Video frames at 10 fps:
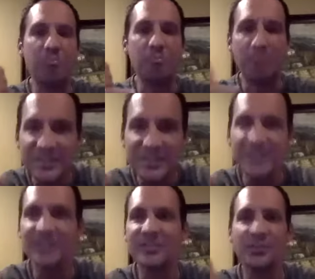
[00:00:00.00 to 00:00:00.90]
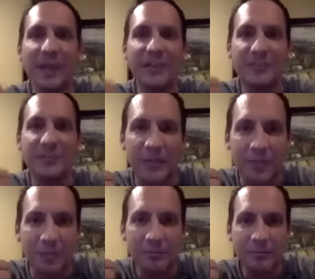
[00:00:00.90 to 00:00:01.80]
business
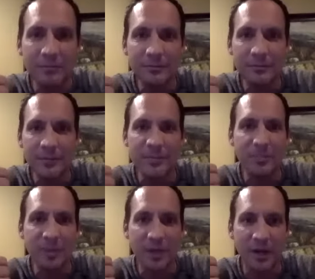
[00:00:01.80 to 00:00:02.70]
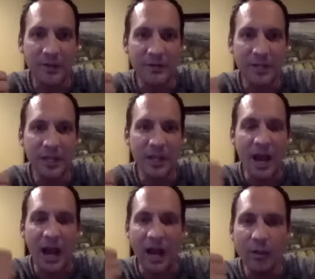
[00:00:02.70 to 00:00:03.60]
transaction let's just be honest
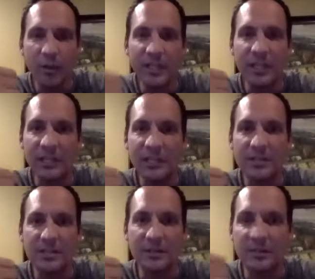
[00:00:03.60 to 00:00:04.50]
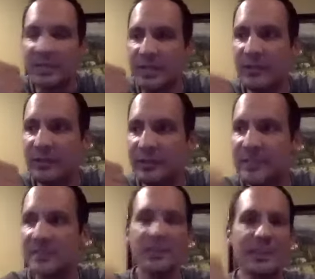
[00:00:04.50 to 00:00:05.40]
i want to get lisa because
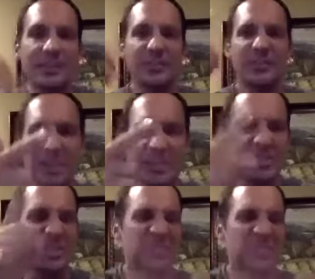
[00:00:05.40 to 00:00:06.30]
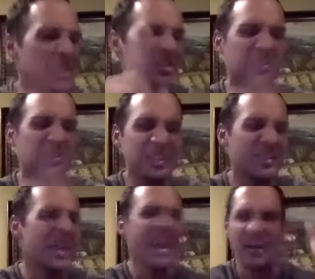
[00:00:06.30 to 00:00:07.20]
lisa is this she's this she's this
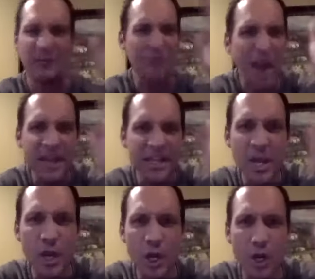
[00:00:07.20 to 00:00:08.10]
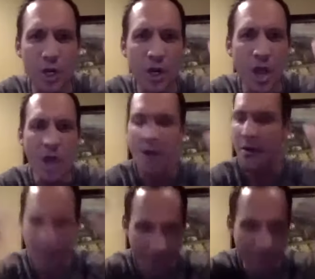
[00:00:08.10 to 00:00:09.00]
and if i get her
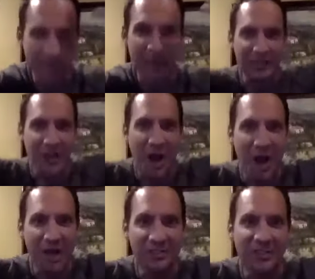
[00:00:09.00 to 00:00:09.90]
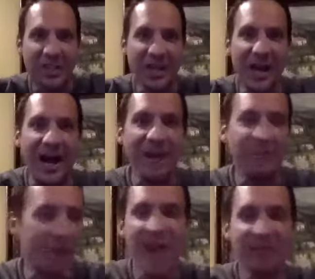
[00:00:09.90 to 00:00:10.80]
oh my gosh
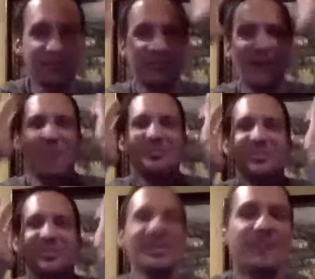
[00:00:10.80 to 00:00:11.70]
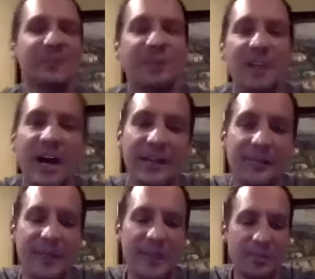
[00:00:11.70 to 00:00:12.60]
i'm i'm i'm set for
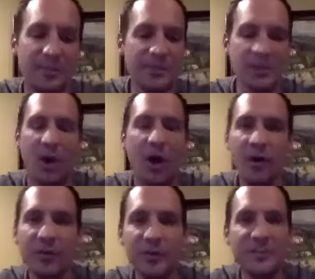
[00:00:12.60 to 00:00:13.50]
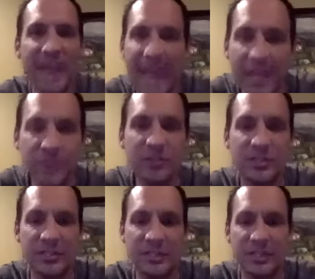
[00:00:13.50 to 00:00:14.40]
life and they put all this
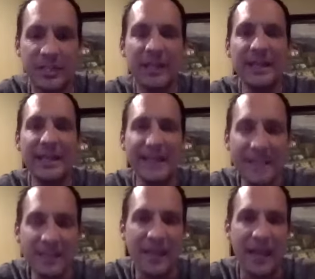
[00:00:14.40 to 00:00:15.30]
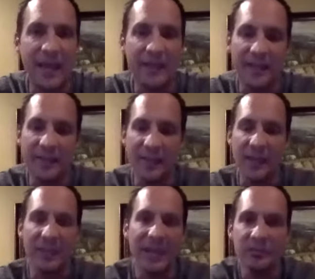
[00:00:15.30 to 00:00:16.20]
energy in that and
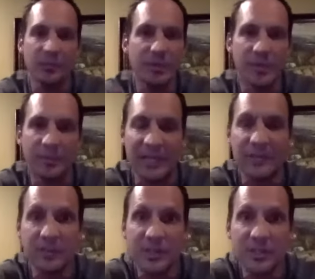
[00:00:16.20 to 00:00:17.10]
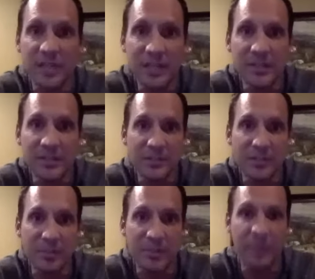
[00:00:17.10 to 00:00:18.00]
and that's where the that's where the challenge is
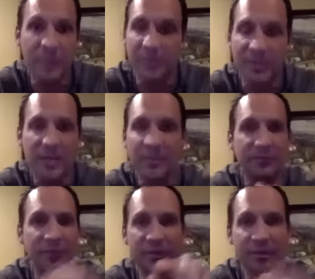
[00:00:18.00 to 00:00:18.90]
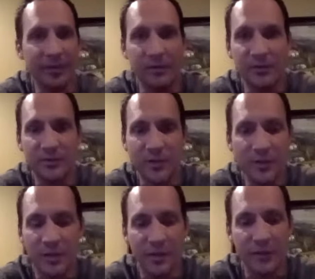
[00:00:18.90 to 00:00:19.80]
for people to pick up that phone and make those phone
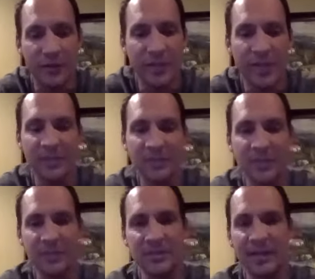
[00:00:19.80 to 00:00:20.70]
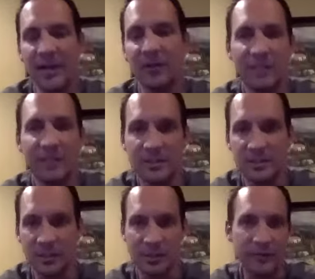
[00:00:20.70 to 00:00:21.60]
calls is because now
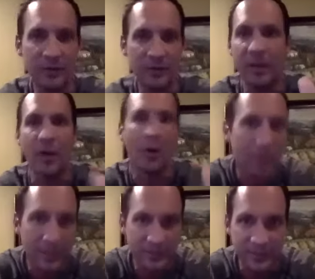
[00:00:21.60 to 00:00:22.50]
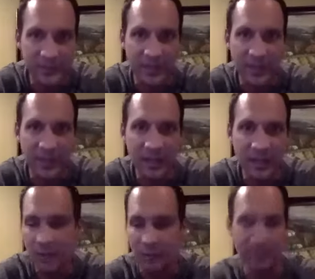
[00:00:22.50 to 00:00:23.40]
lisa who i've known my whole life let's say
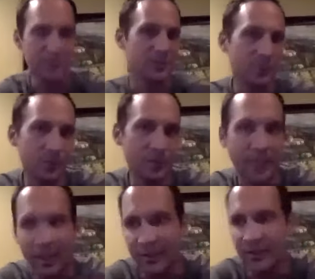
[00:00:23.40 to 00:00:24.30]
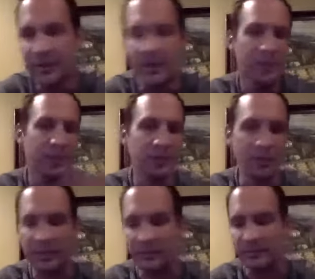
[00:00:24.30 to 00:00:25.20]
we went to school together you know
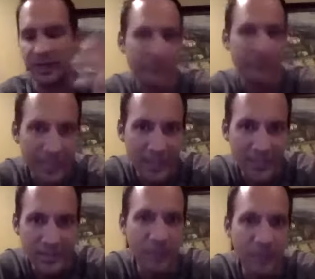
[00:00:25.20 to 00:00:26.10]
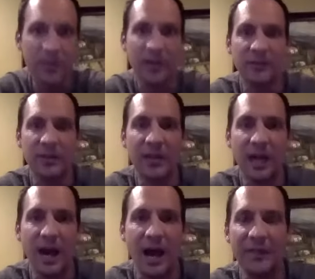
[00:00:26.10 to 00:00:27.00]
we got on vacation together whatever
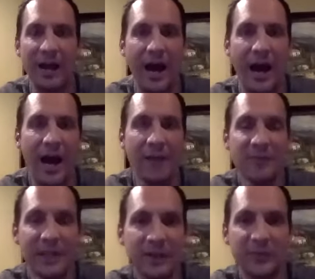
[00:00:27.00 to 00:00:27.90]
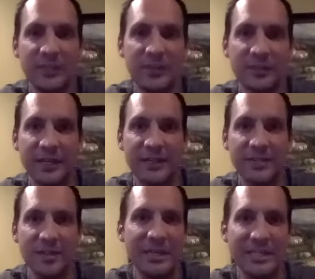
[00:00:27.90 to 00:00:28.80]
i'm now seeing her as
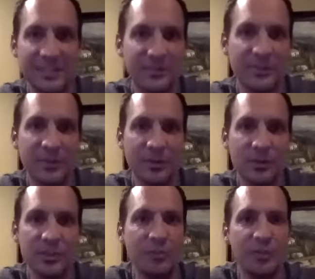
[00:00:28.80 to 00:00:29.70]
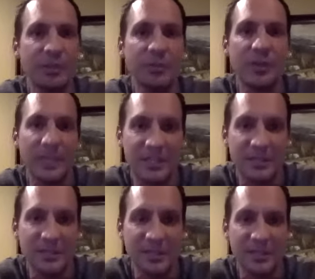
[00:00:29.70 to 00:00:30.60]
somebody different than who she really
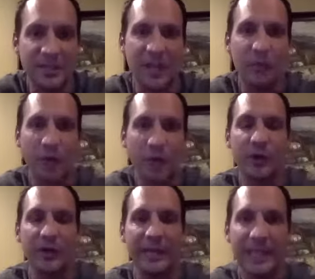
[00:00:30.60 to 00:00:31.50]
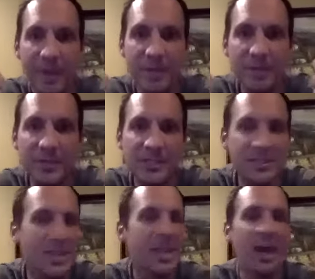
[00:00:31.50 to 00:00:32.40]
is because i want her in my
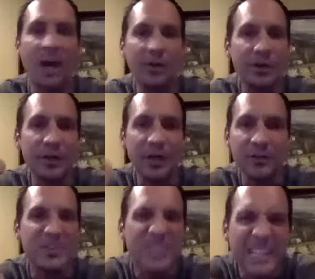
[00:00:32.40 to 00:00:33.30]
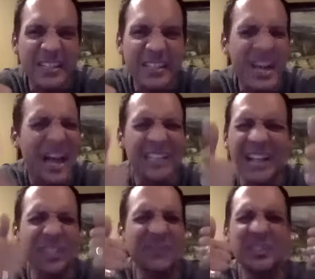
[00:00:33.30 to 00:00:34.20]
business i want her to help see it
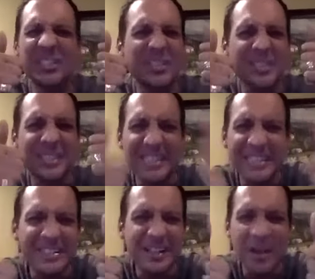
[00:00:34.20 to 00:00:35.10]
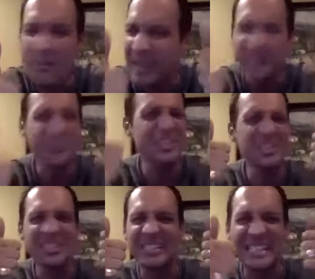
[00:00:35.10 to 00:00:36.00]
gosh if she just sees it man if she
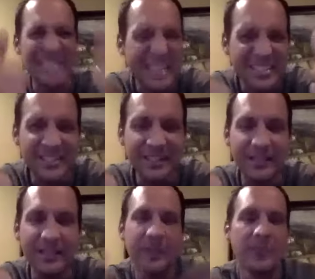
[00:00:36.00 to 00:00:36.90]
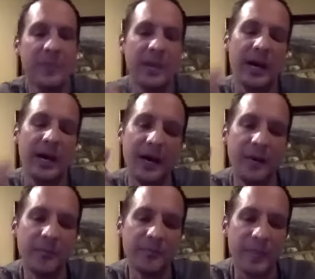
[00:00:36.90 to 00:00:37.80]
just gets it
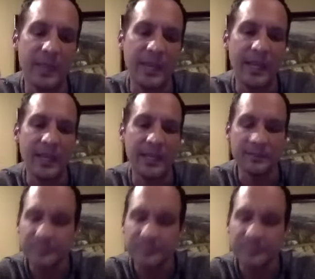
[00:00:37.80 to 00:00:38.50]
um, and